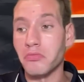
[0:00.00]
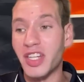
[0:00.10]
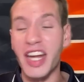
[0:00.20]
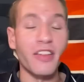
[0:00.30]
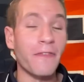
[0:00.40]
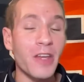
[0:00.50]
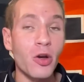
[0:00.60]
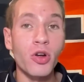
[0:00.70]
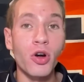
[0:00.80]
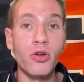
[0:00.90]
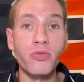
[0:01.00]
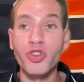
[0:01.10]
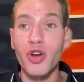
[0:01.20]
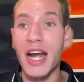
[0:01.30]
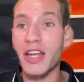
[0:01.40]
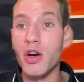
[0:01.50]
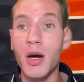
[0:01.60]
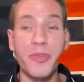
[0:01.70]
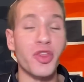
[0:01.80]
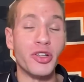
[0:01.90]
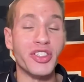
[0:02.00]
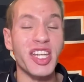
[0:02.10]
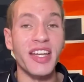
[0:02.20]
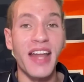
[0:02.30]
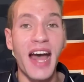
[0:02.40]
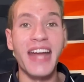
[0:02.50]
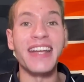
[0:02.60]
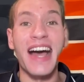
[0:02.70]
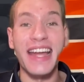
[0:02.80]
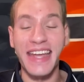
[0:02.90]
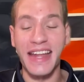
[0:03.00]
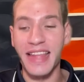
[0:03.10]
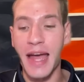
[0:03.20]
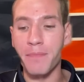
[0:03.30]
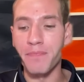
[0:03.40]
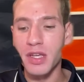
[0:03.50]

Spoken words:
Kick the field goal, try to go up 13-9. I get that.